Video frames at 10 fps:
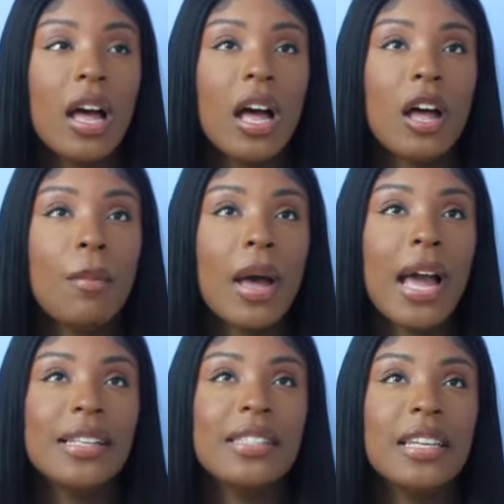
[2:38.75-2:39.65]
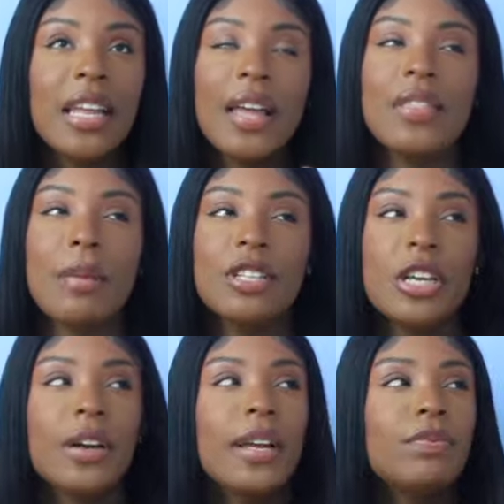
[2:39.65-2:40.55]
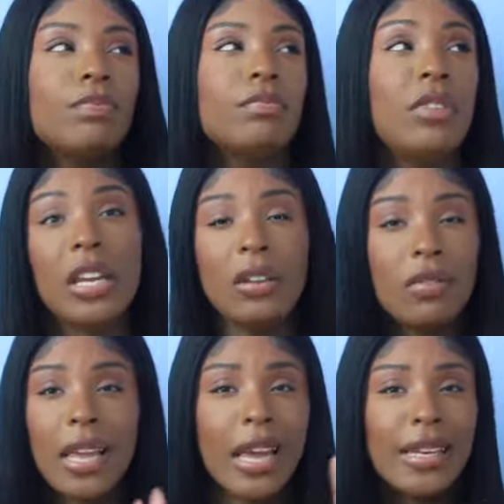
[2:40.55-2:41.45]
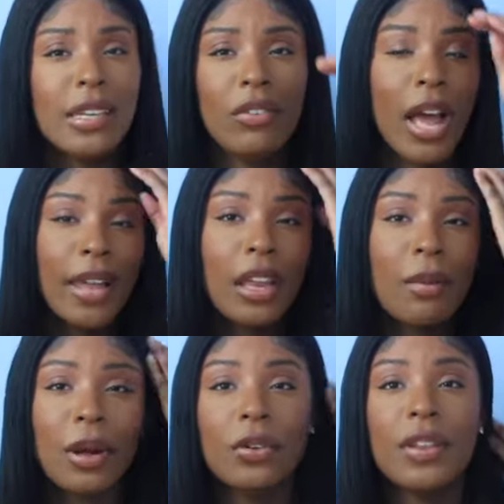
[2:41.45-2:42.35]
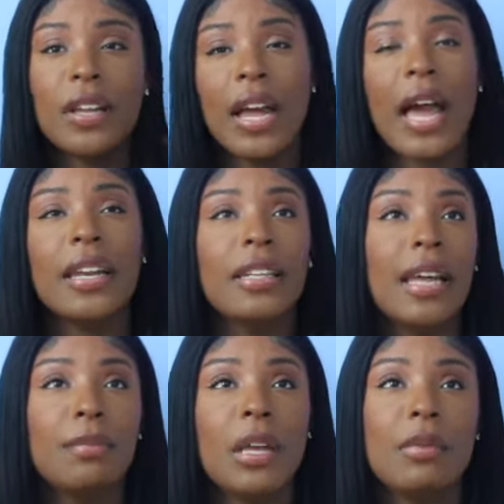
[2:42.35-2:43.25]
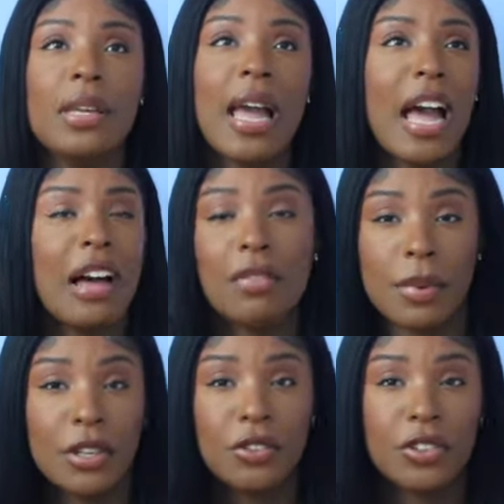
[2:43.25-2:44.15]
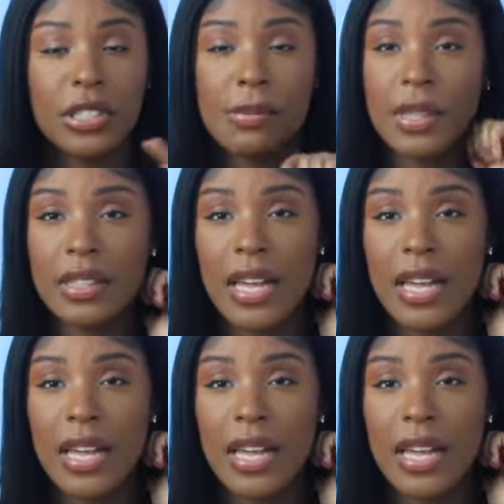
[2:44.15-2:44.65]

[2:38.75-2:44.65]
I didn't add that much hair. I didn't even add like a bundle. I think I added like maybe half a bundle or something like